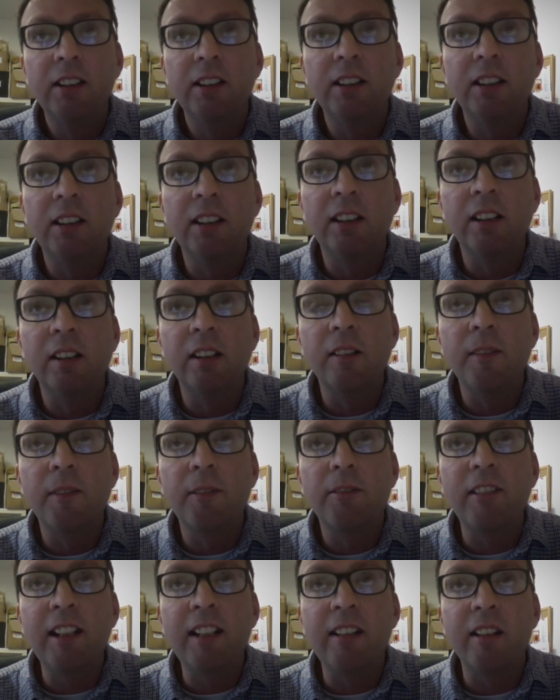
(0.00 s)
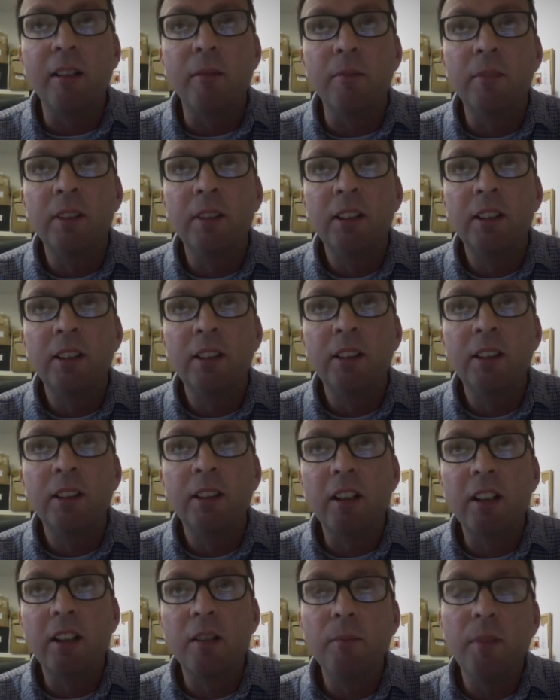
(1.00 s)
uh, freedom,
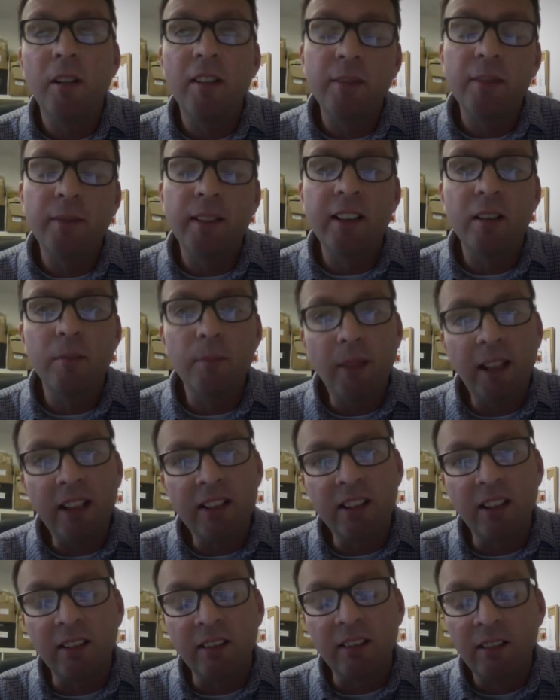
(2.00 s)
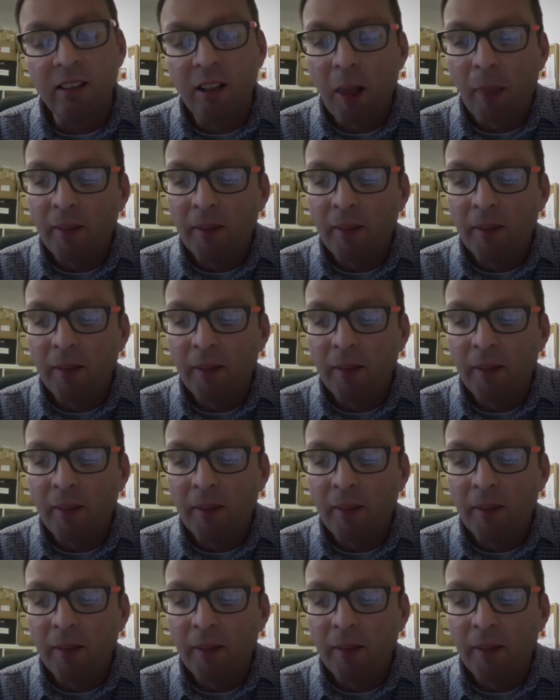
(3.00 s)
but combined with compassion.